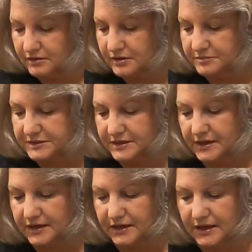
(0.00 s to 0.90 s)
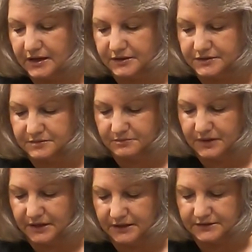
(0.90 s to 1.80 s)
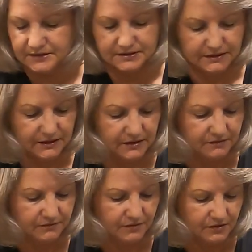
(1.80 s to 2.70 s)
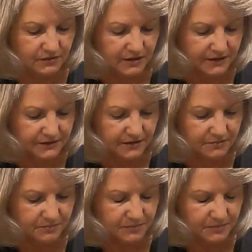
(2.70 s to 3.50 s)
arm side and my sleeve are lined up.